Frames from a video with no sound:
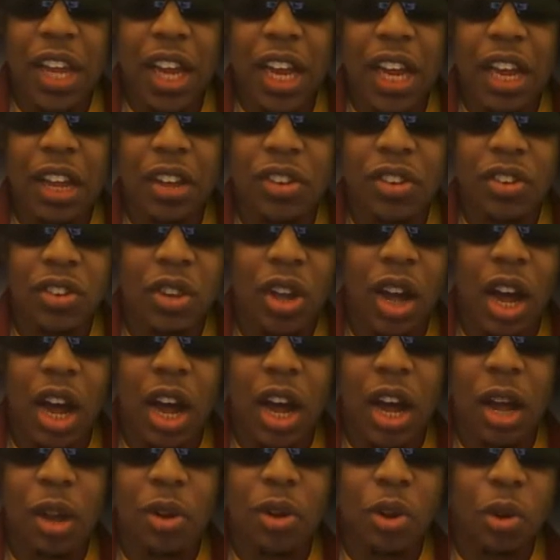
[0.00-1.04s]
their
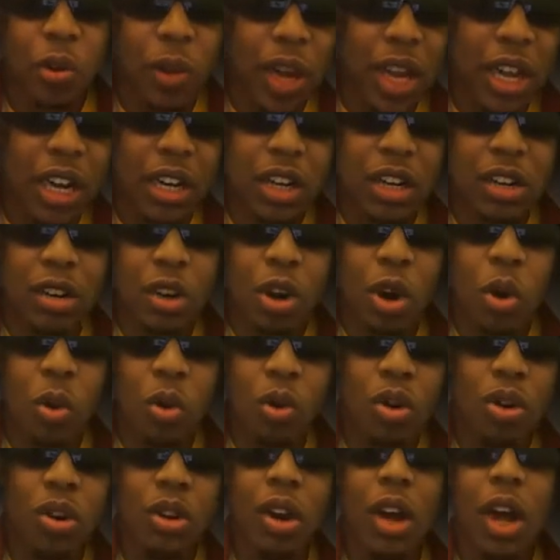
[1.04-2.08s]
uh, New England
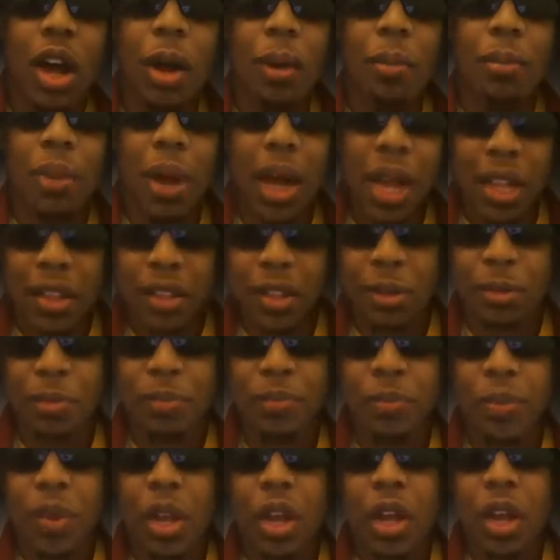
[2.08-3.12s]
owner um, by
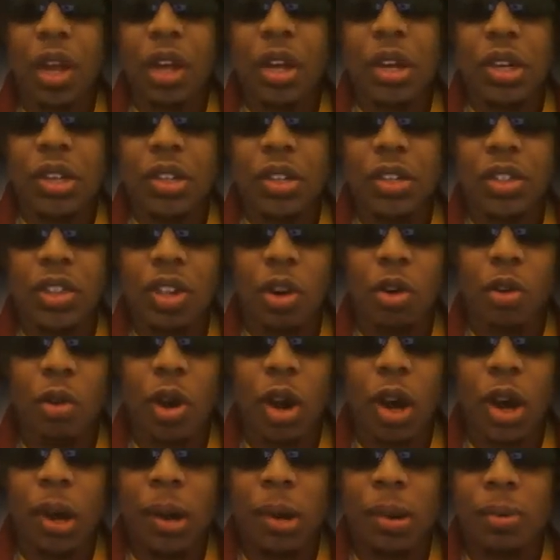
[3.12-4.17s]
them. So
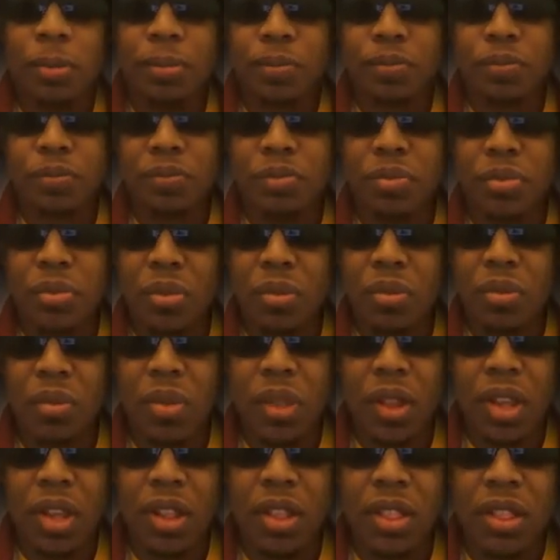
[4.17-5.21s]
um,
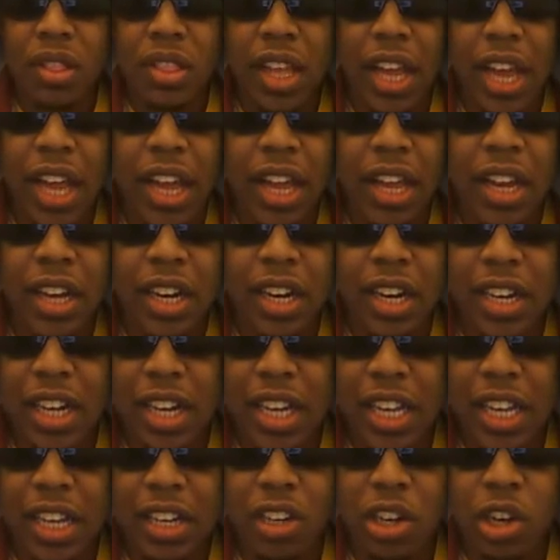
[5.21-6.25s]
they're gonna
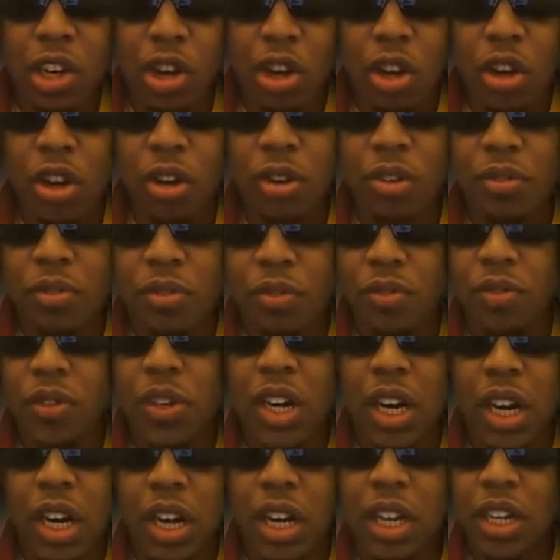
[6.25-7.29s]
need a lot of
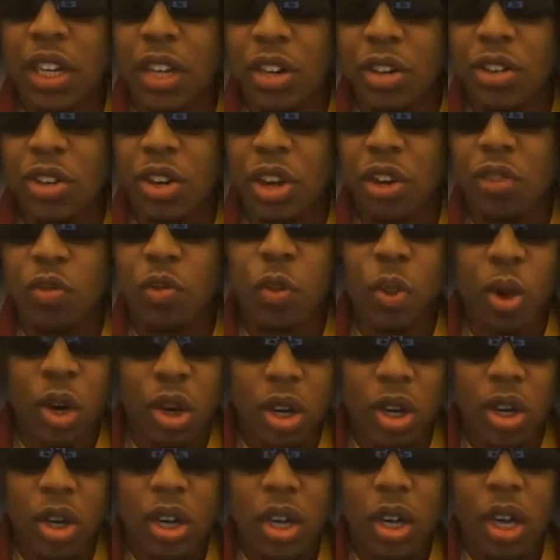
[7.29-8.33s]
uh, a lot of
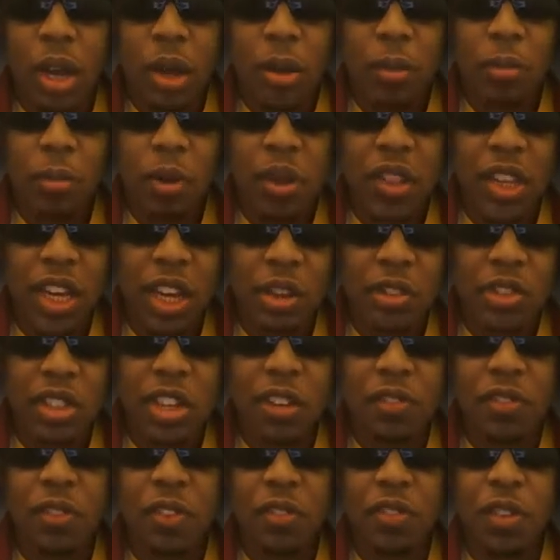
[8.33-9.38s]
work, but they also
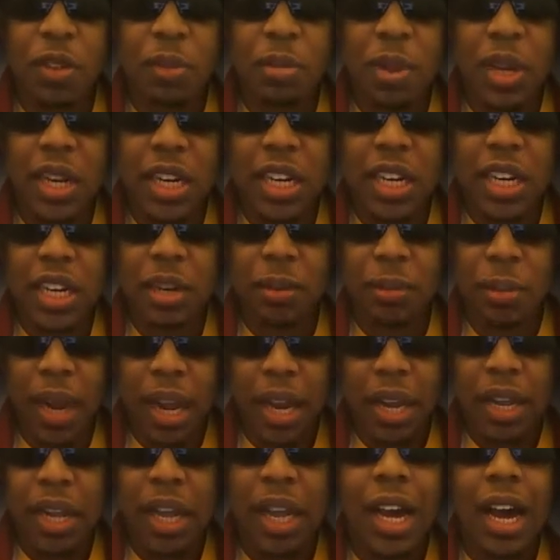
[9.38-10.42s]
have 50 million in the
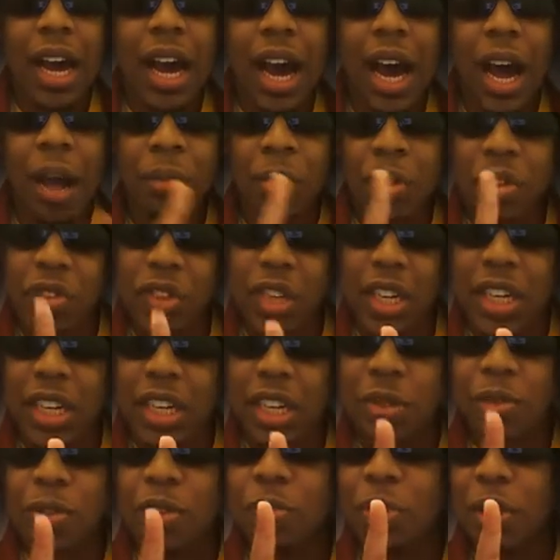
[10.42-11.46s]
bank. I'm not saying that
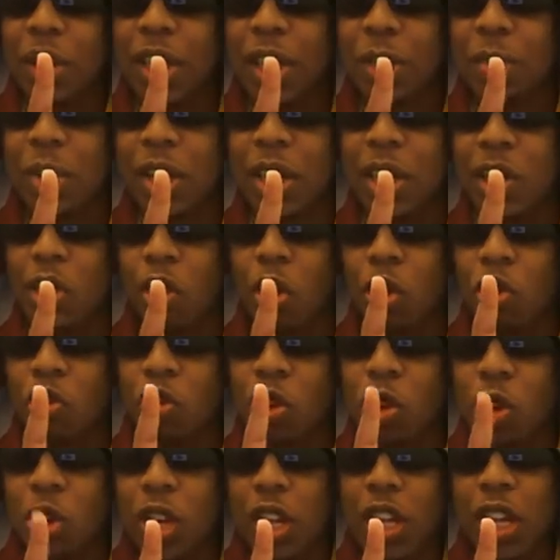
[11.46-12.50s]
they would spend that money on
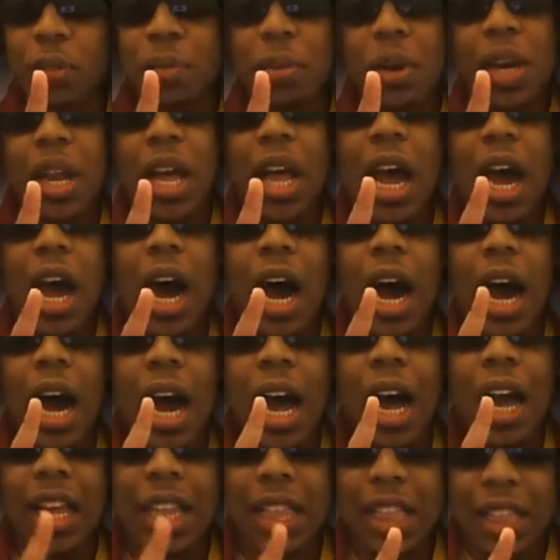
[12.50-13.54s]
Rooney, but
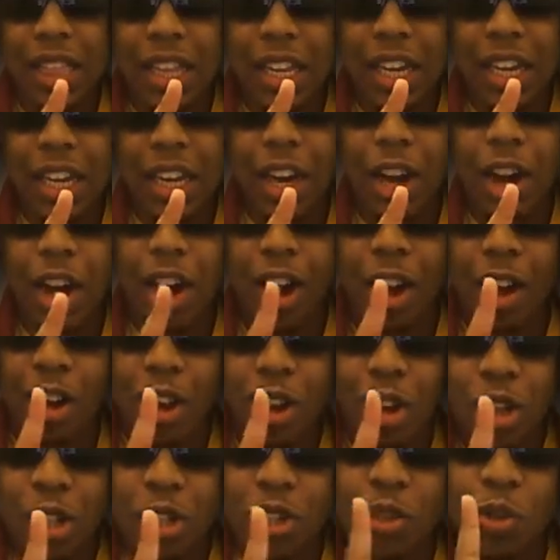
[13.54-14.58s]
I think a
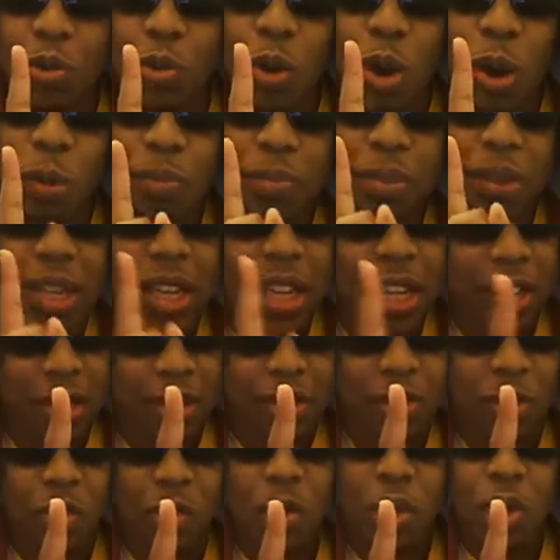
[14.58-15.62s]
good swap
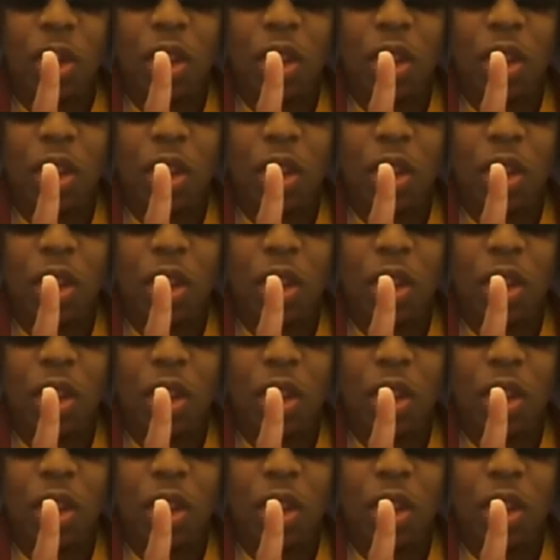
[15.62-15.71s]
deal